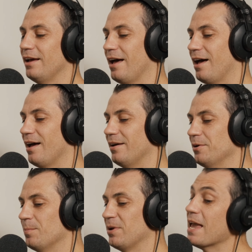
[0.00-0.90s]
Uh,
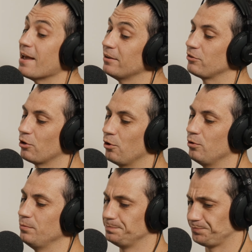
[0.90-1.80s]
but yeah,
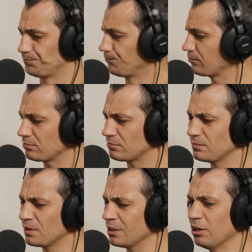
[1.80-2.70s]
so
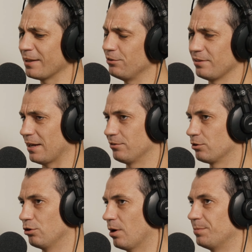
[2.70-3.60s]
like you said, it's a
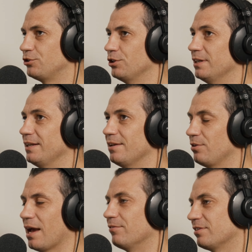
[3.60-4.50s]
good opportunity if
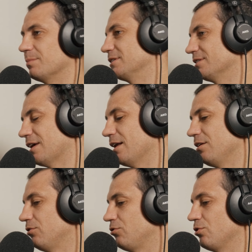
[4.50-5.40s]
you have something to say to
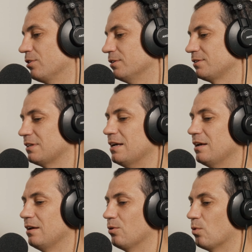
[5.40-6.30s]
your students
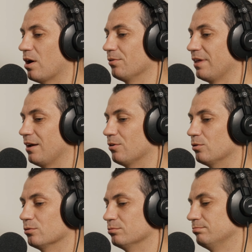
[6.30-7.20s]
while they're
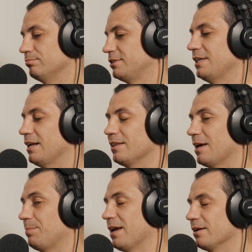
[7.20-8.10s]
all standing
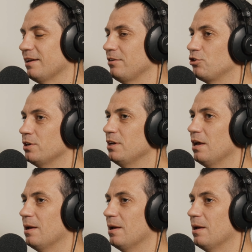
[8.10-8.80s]
there paying attention.